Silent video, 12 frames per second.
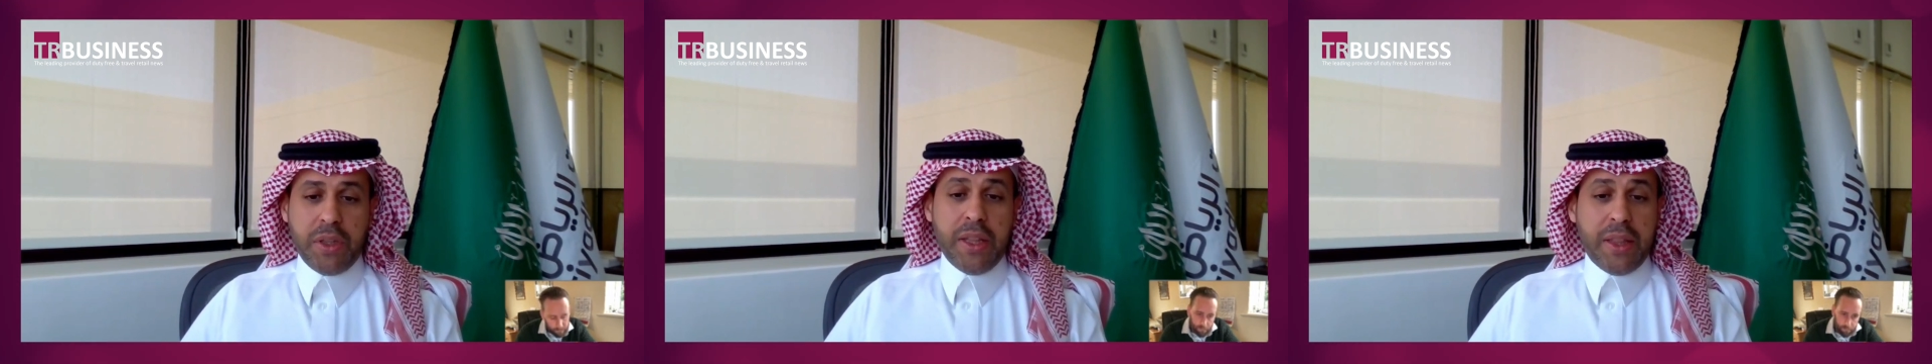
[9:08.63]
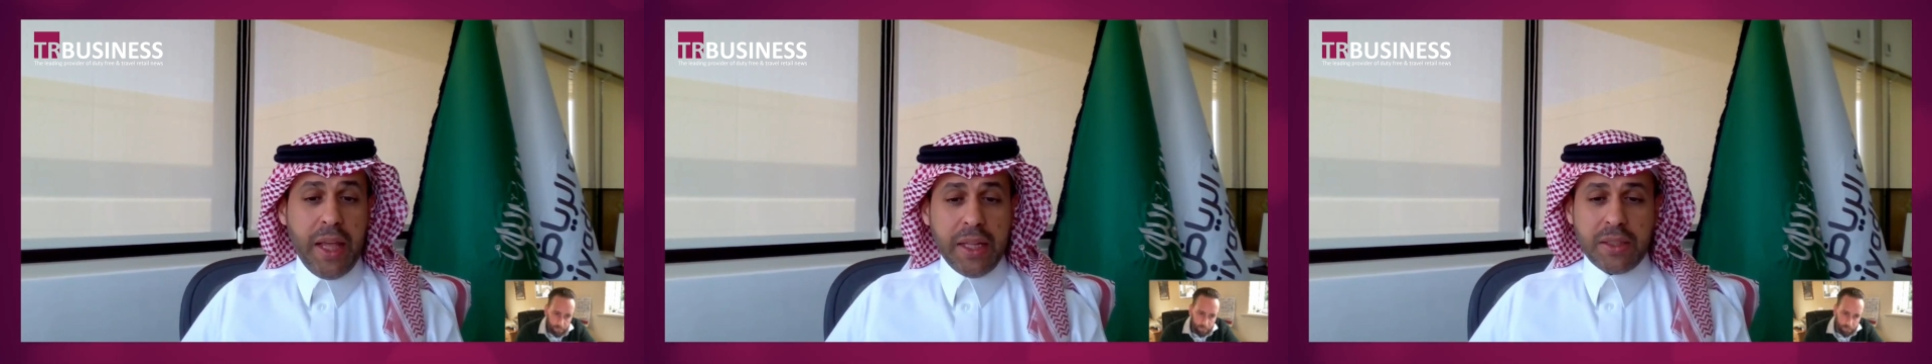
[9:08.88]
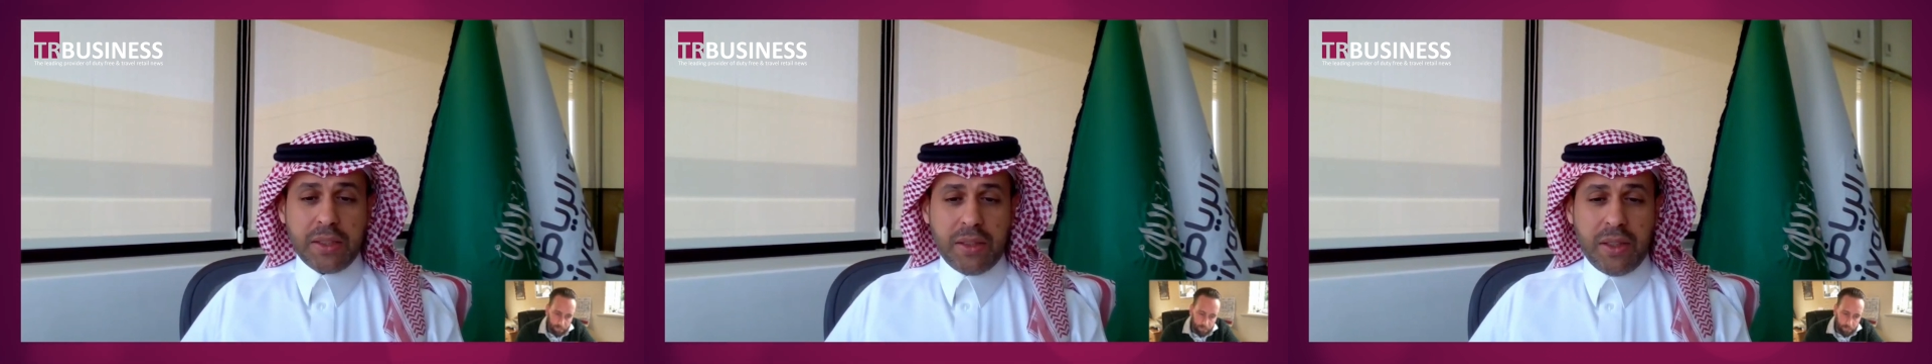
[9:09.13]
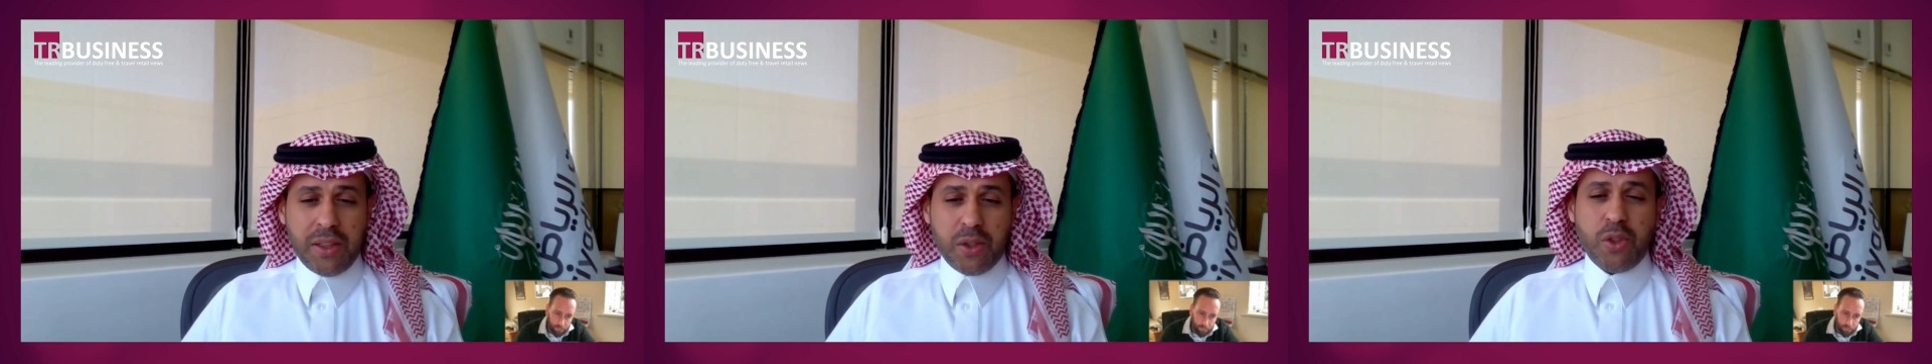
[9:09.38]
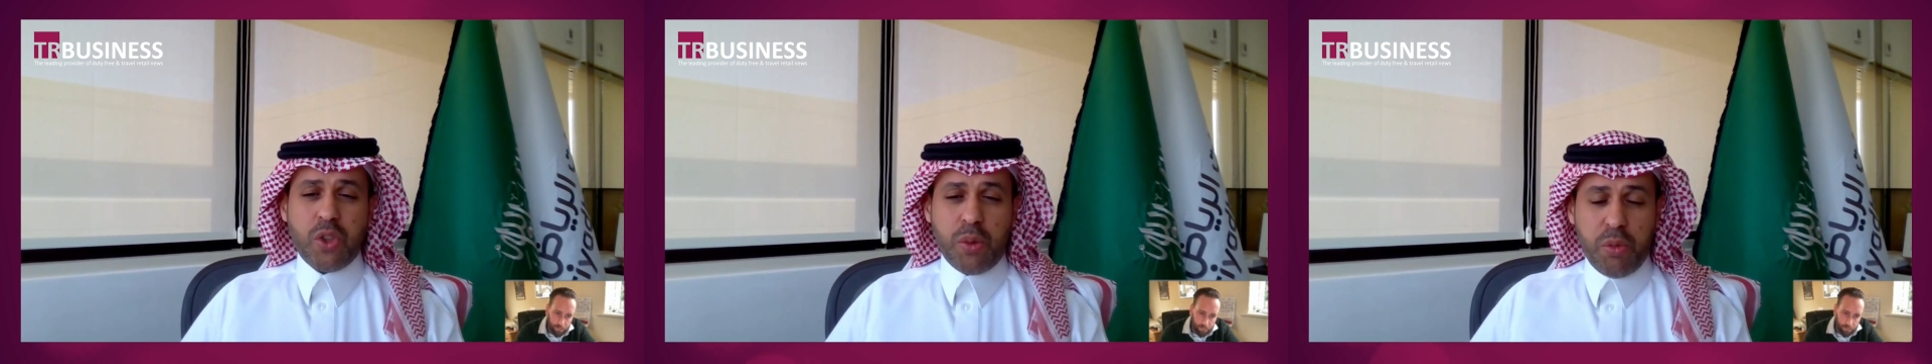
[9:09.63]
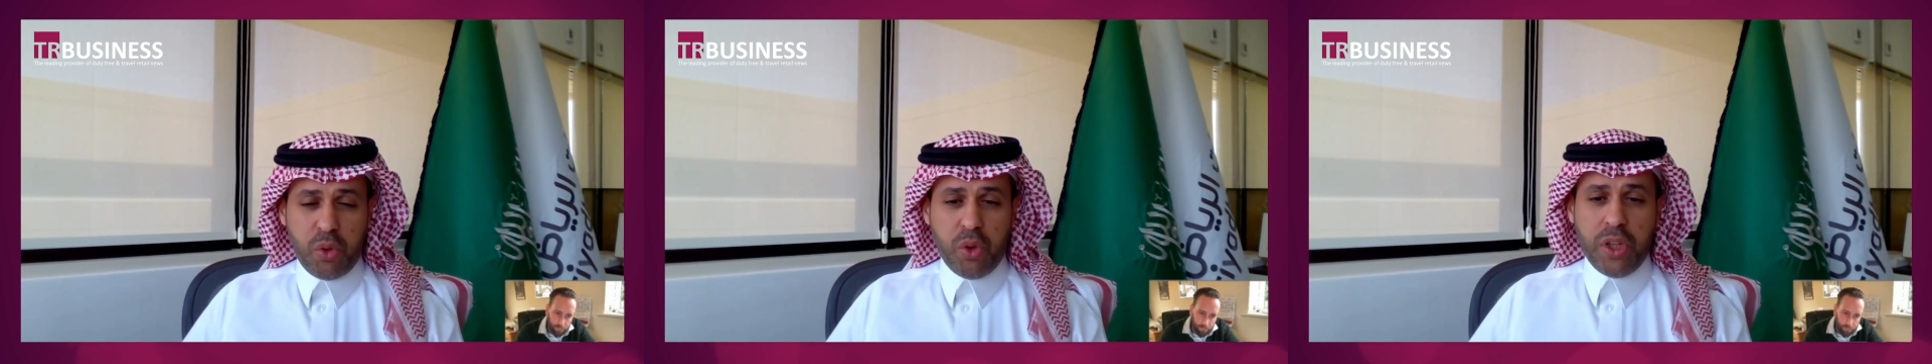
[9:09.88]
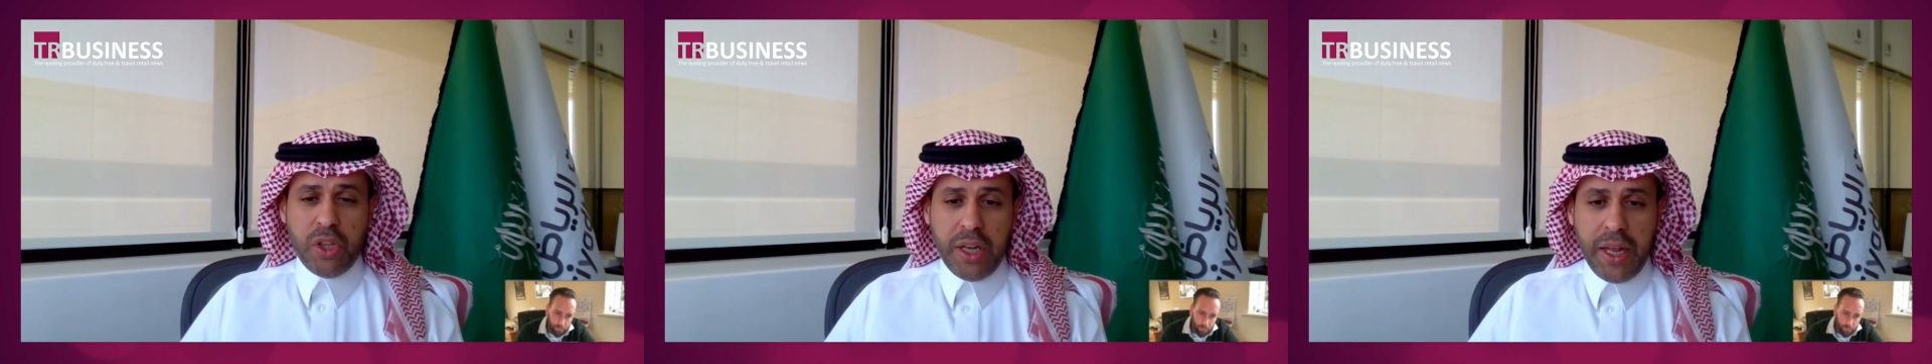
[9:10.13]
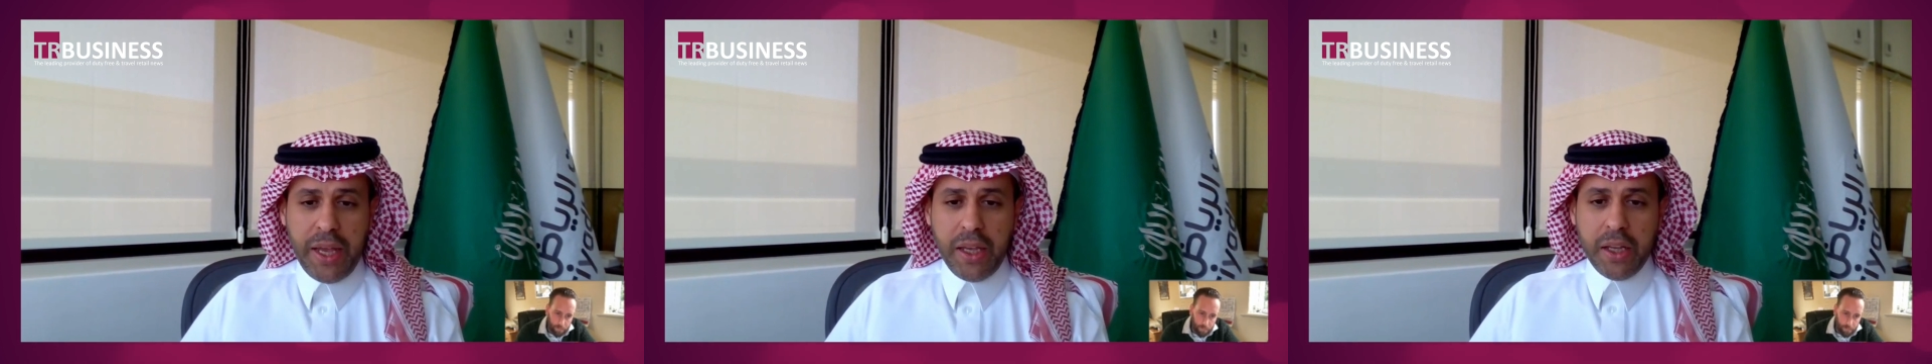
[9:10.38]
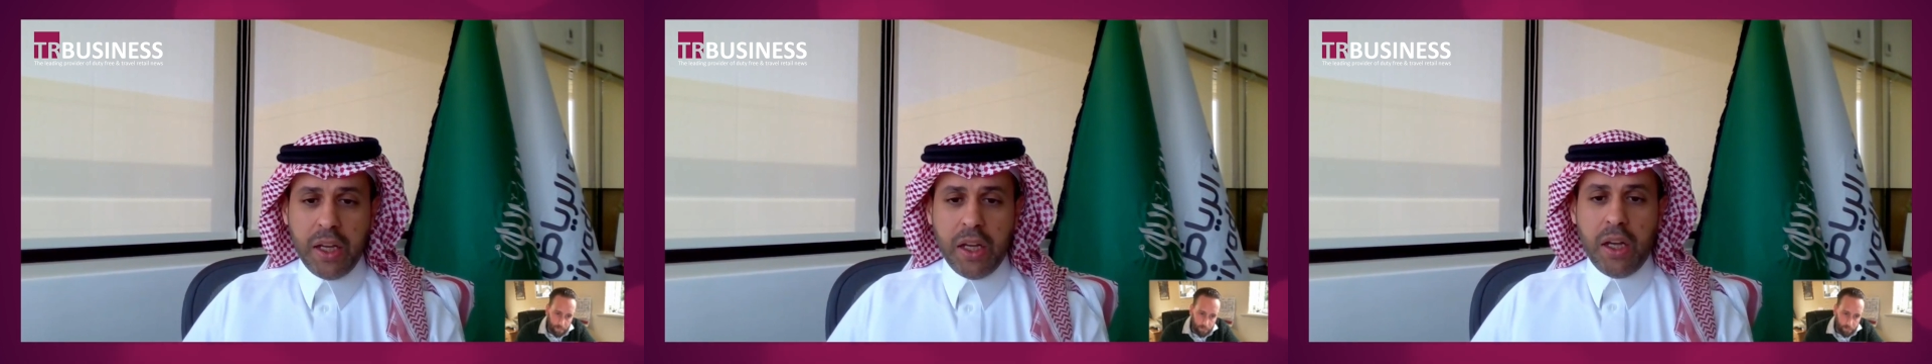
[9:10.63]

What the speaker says: that contribute to the delay.